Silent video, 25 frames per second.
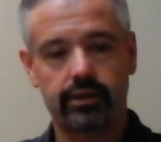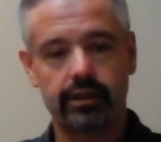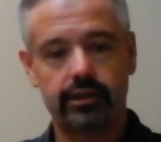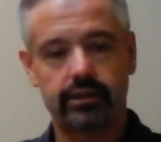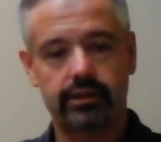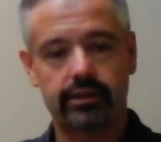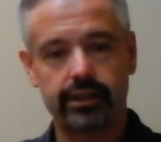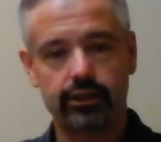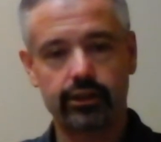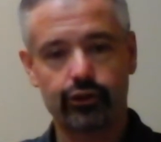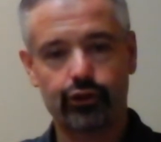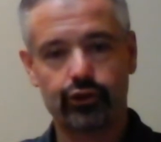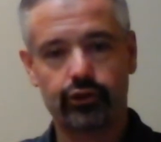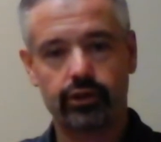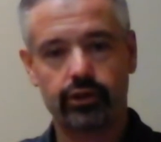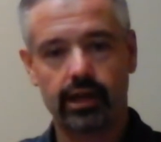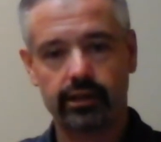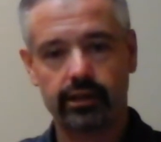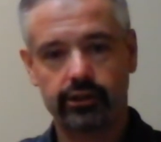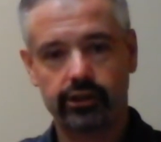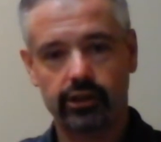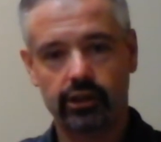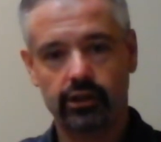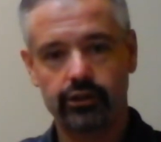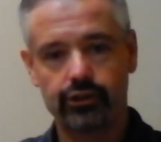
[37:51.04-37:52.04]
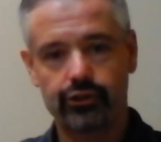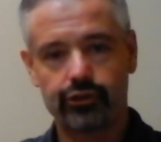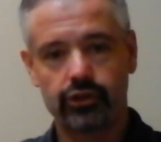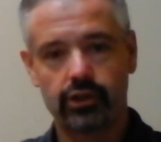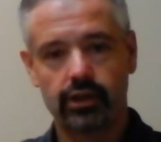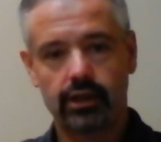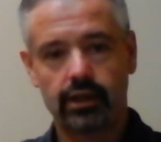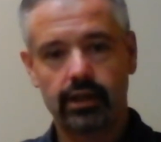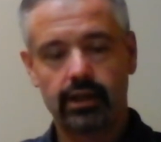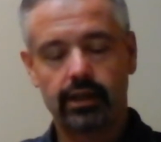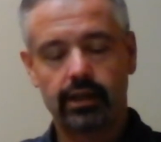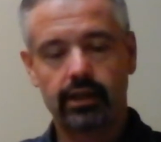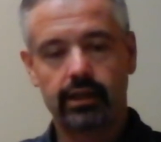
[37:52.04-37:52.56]
deal structures
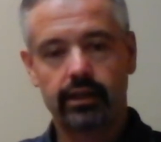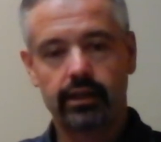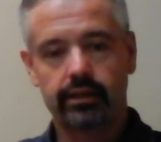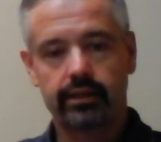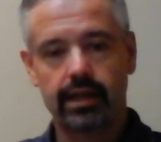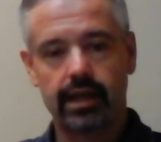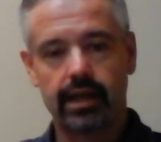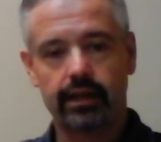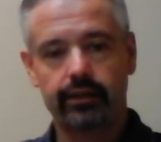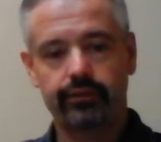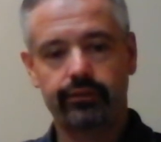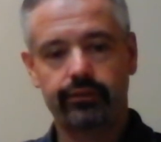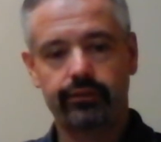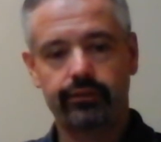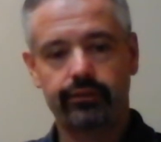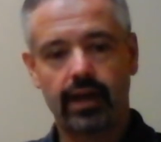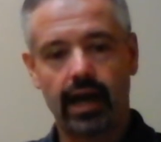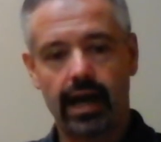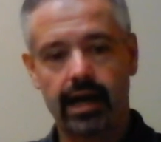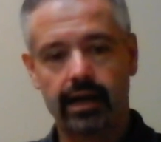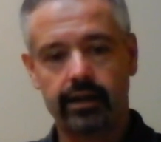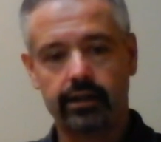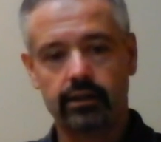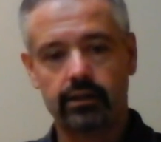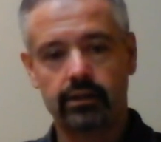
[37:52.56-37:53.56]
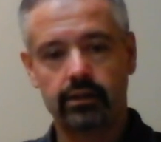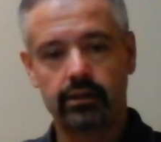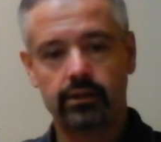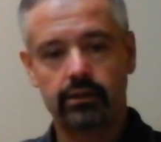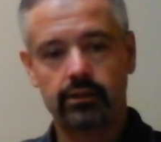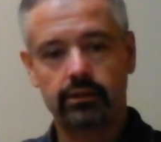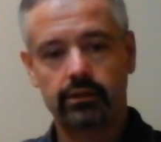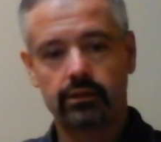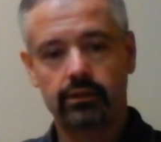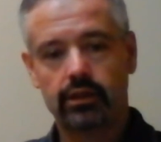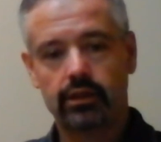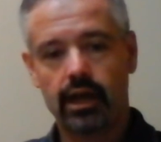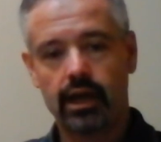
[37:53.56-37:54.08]
that have
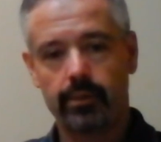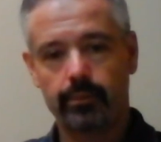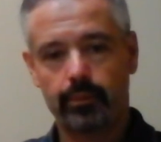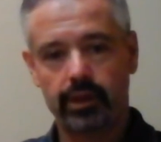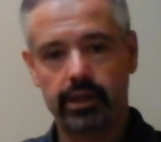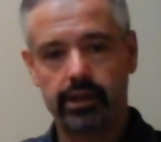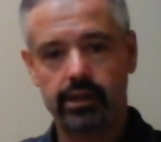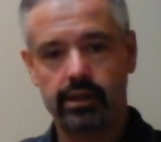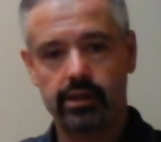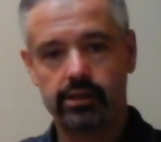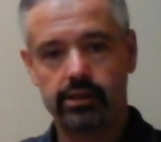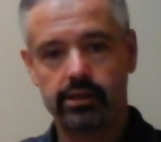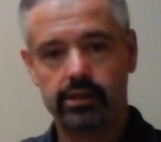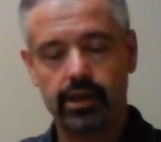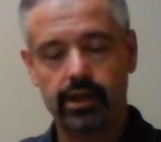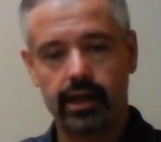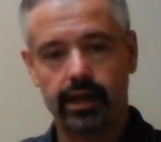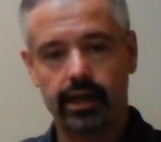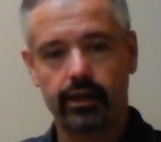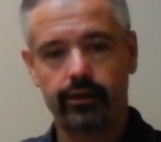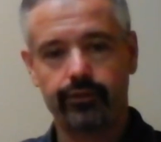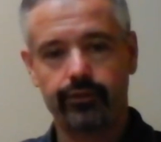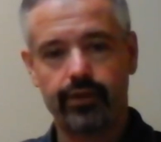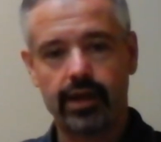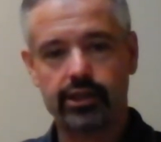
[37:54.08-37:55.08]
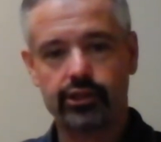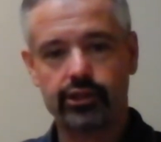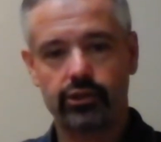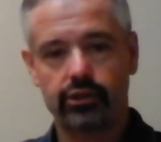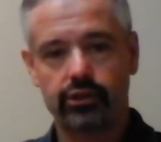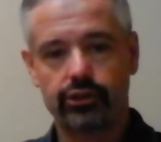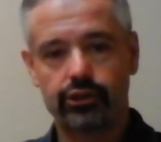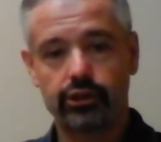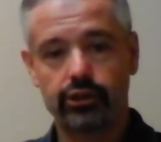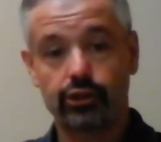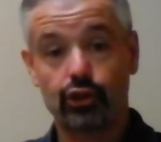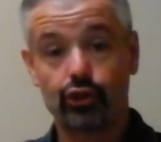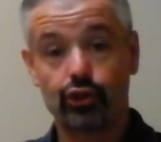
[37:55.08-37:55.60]
gotten companies and
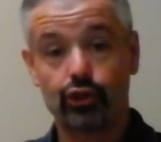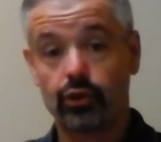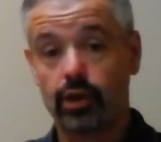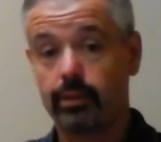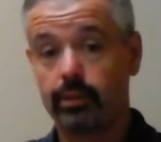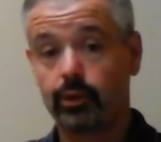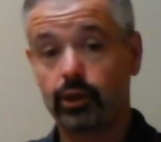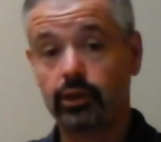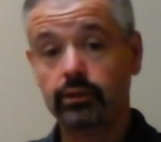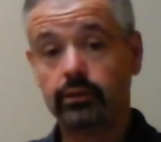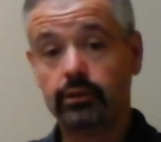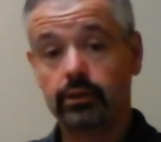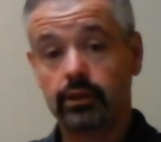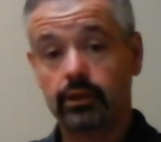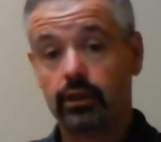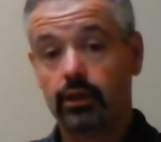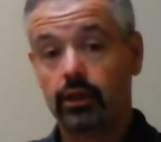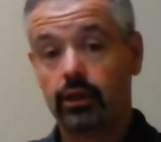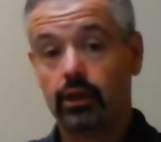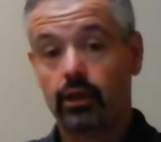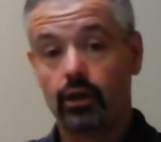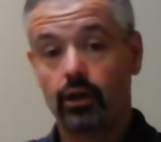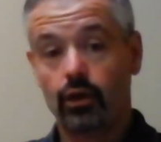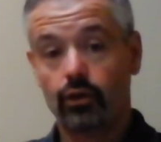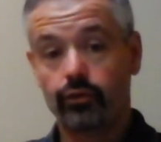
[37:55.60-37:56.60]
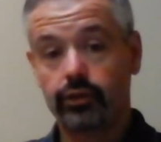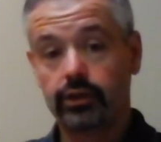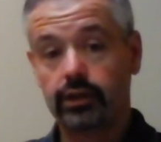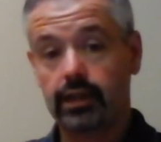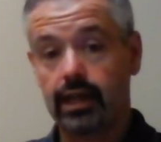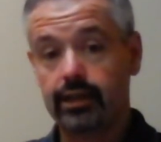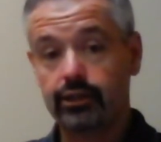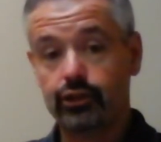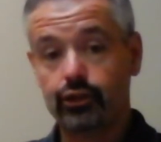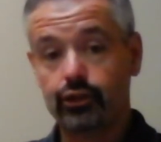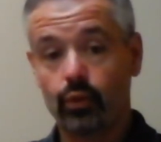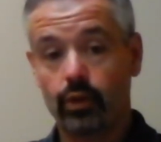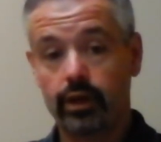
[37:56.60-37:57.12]
investors into trouble over the
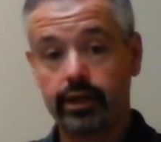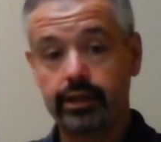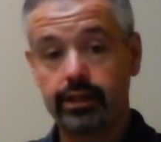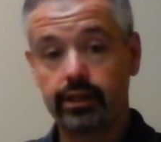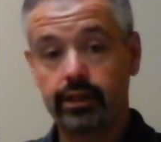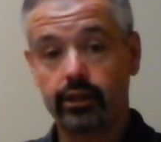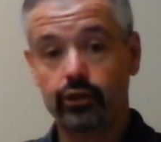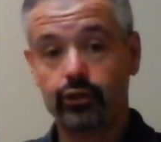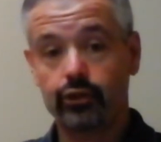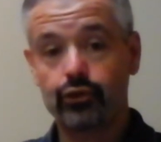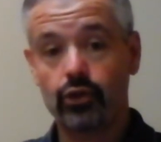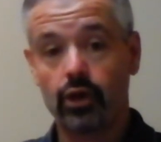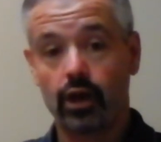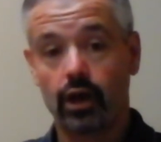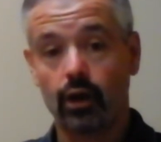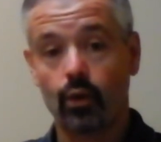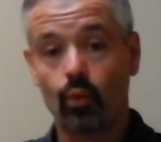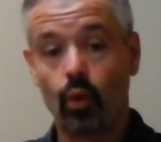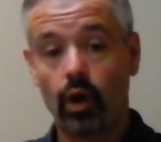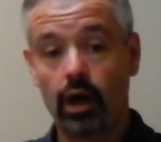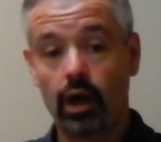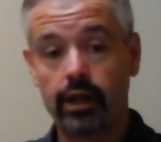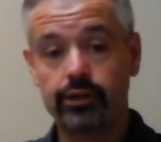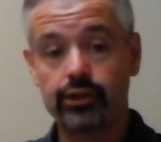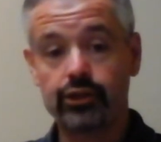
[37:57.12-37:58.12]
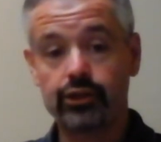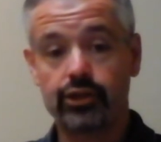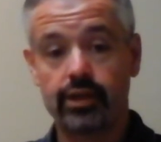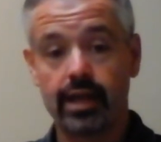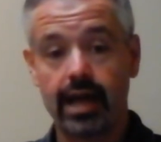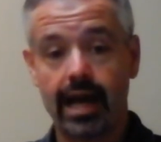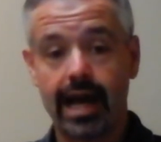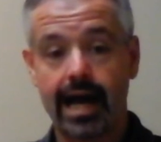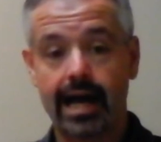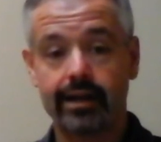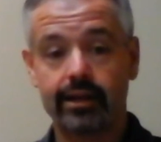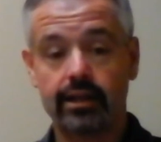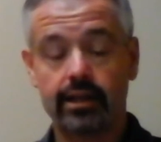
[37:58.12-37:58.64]
last 20 years are ones
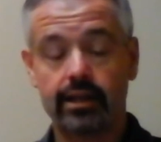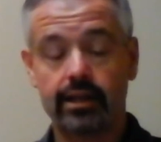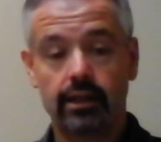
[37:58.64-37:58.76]
that